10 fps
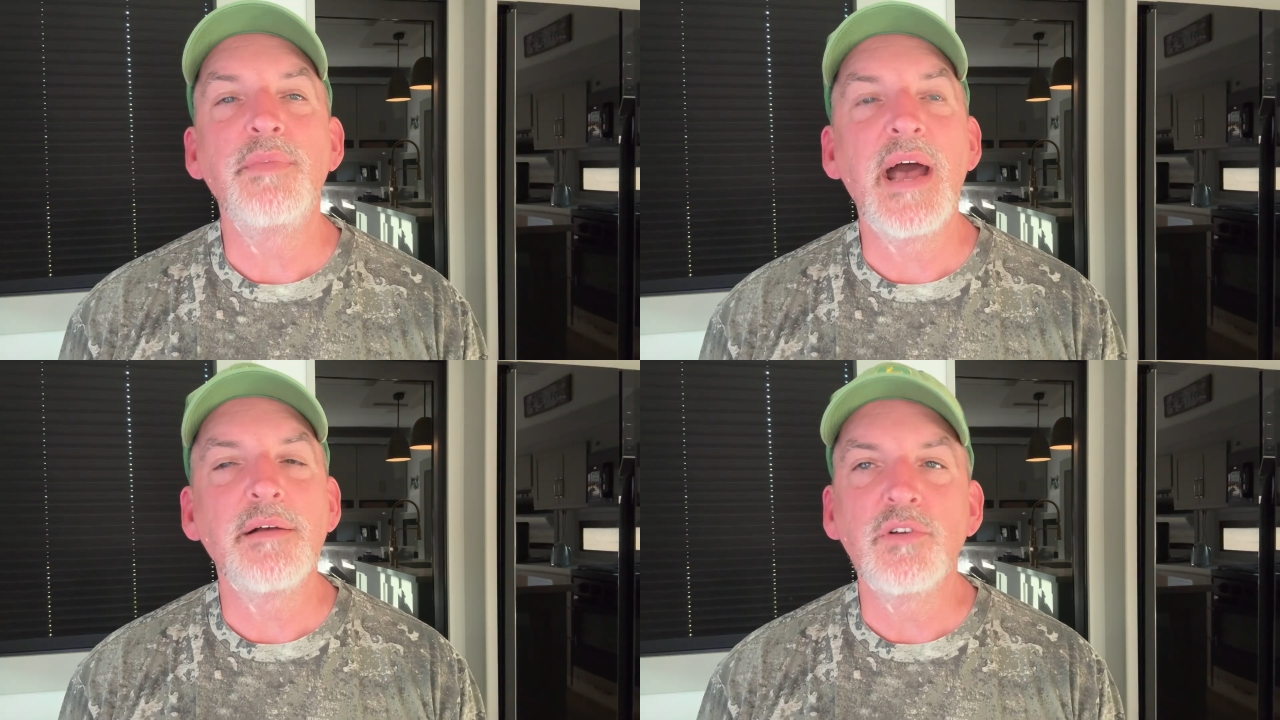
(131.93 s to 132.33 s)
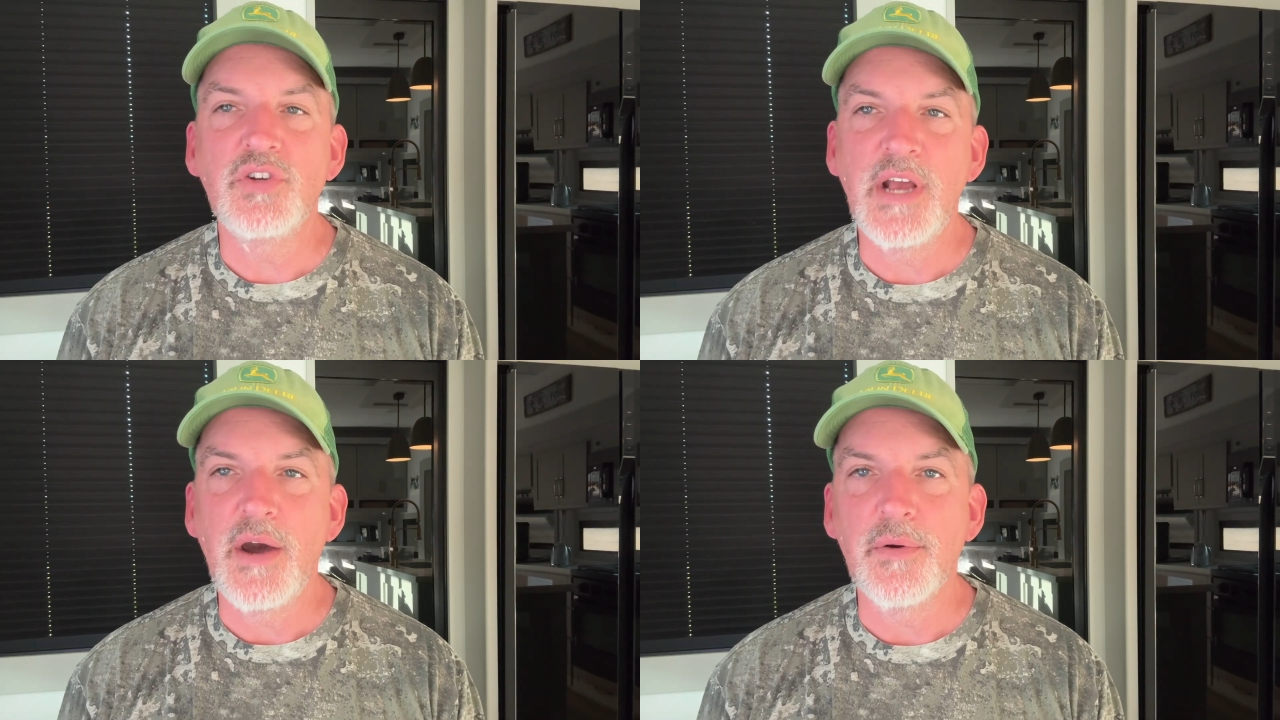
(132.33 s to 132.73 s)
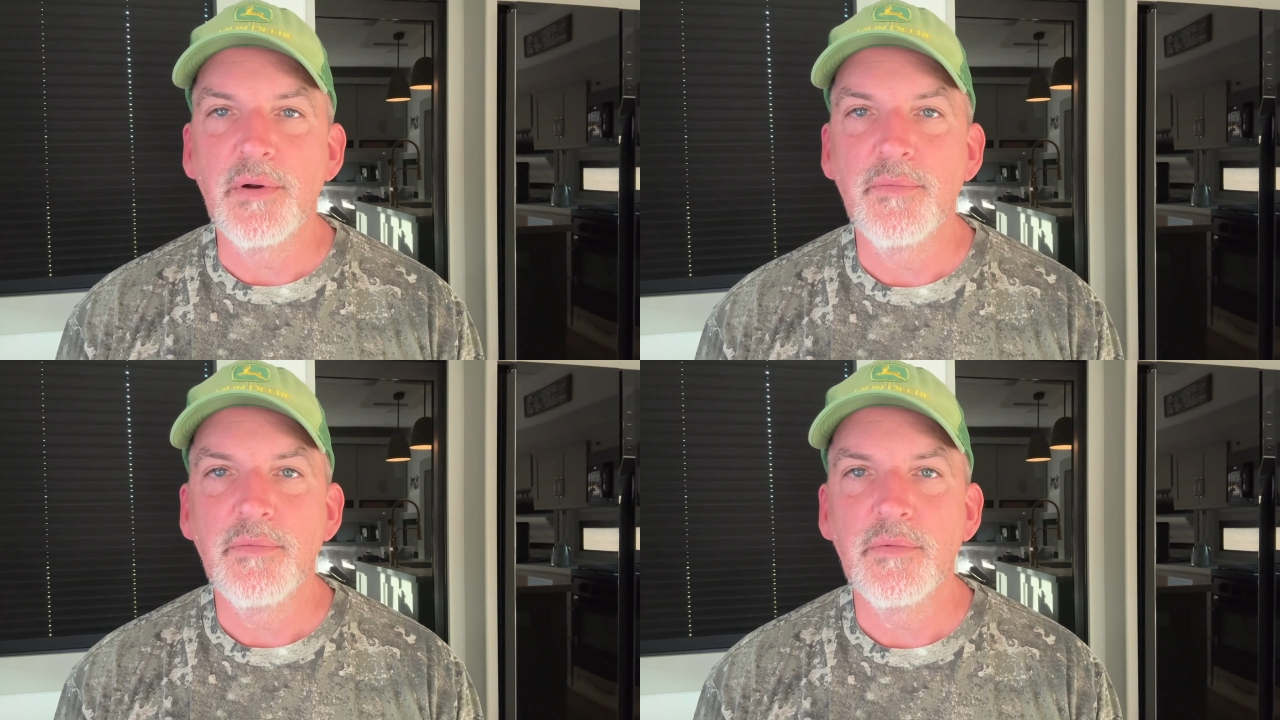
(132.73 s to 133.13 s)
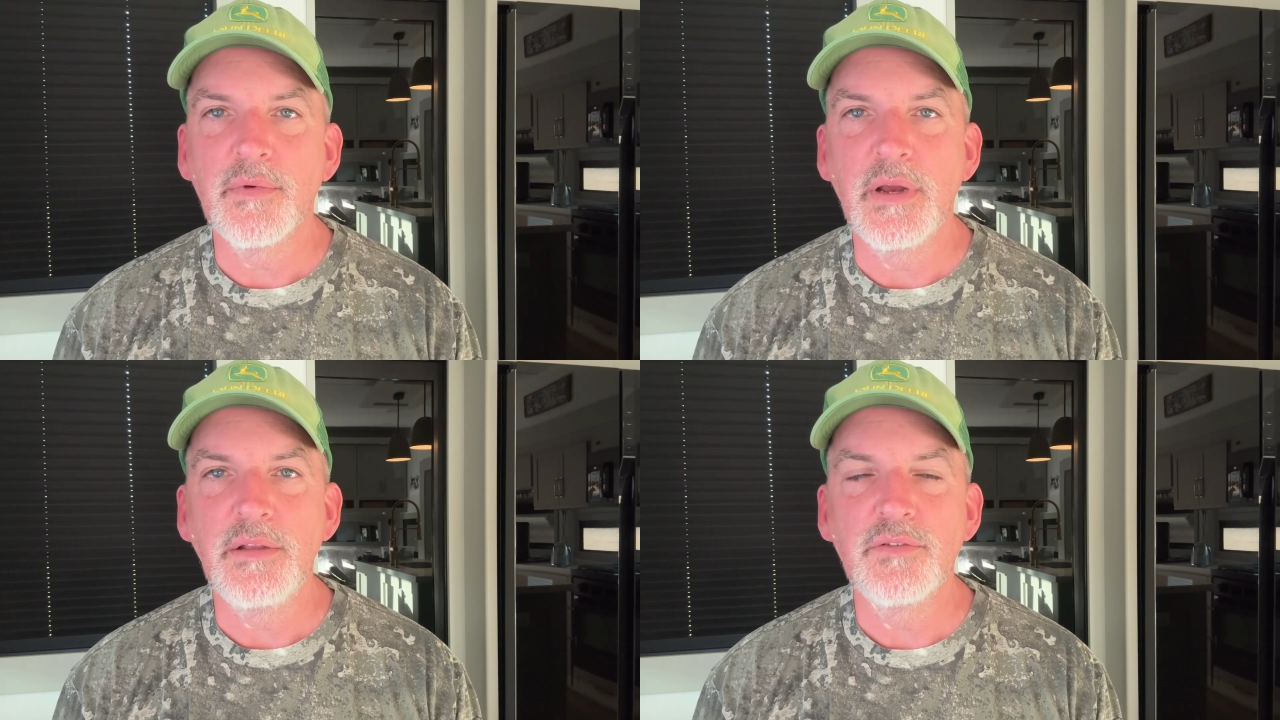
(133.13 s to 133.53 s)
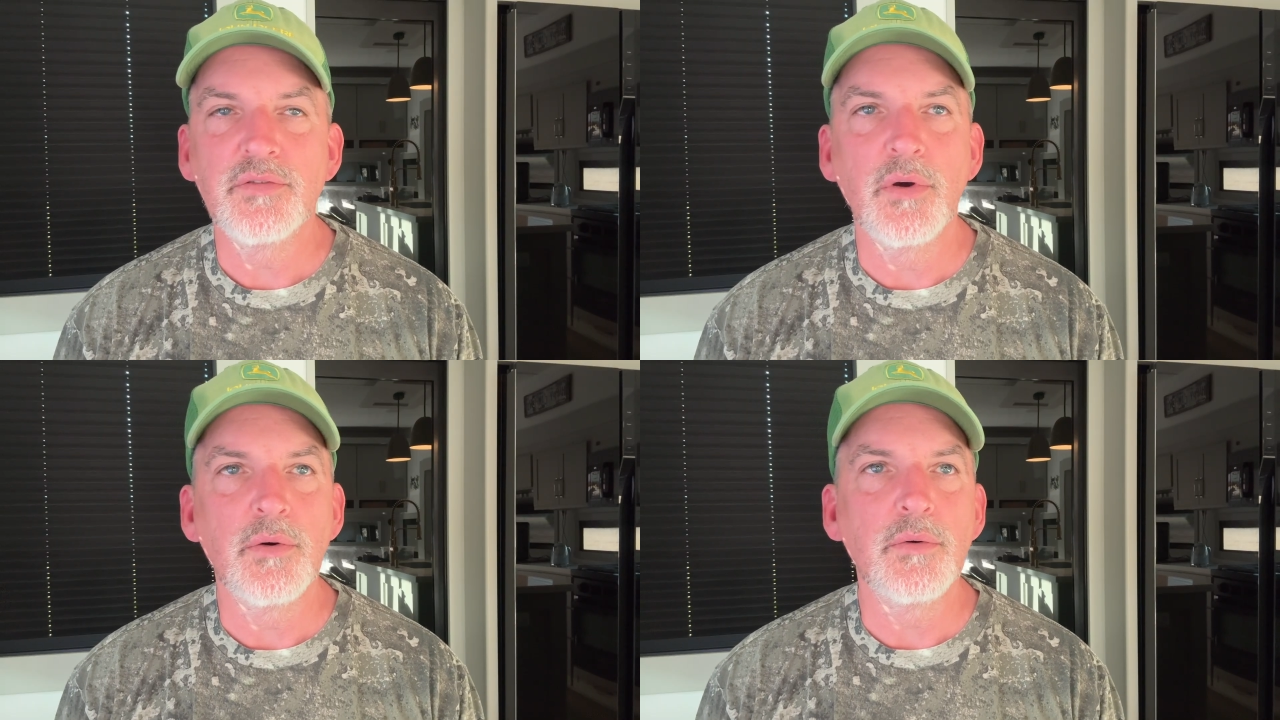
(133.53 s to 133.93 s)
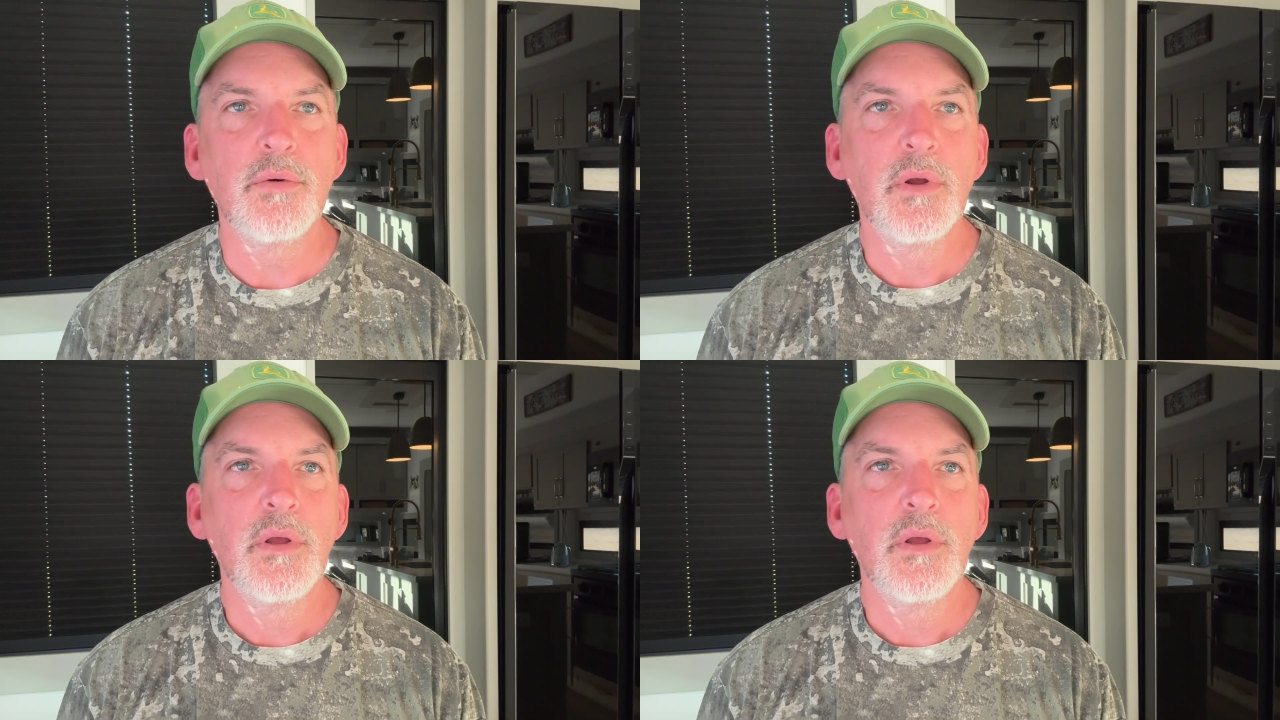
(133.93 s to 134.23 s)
down the shower, right? So